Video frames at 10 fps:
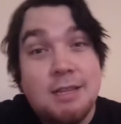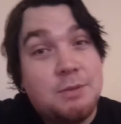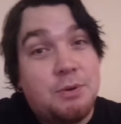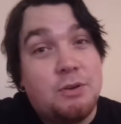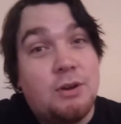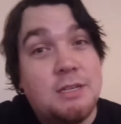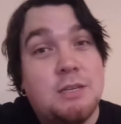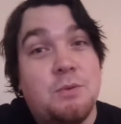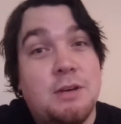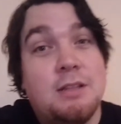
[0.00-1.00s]
That's pretty
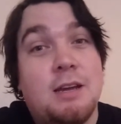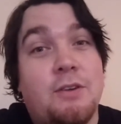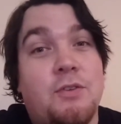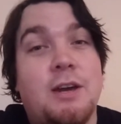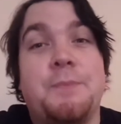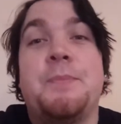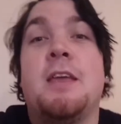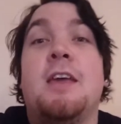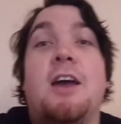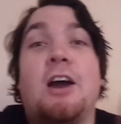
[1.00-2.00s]
crazy. We're nearly halfway.
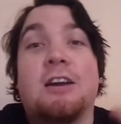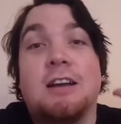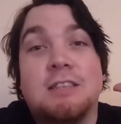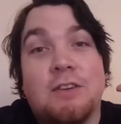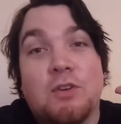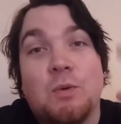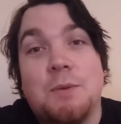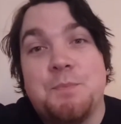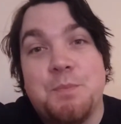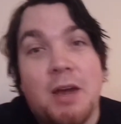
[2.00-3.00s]
Alright guys, have a good
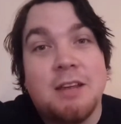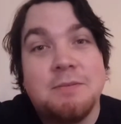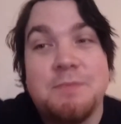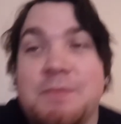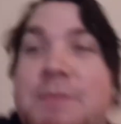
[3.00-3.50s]
one. Bye.